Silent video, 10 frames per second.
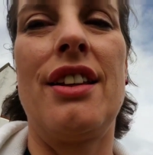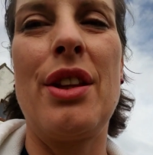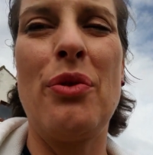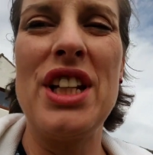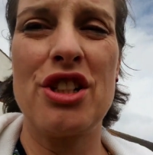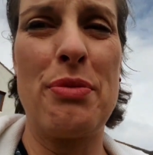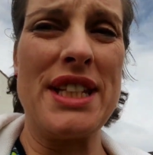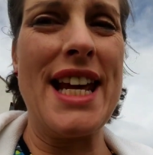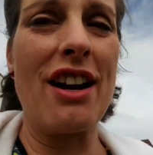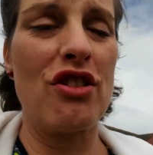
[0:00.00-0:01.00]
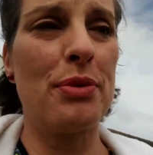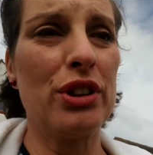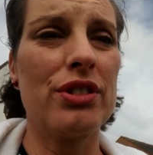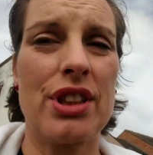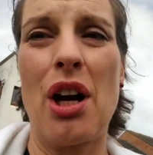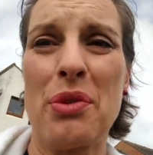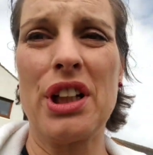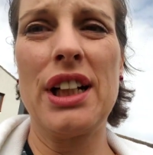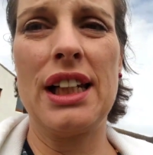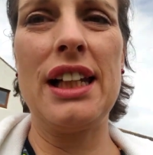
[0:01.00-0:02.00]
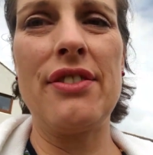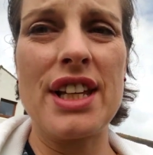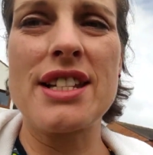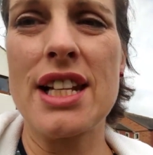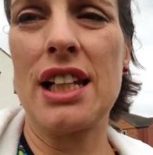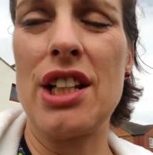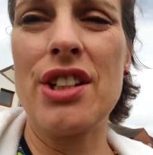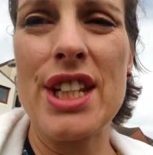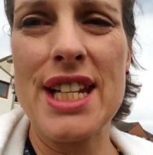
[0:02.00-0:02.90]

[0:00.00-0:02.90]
The window was terrible, so I'm going to leave this till another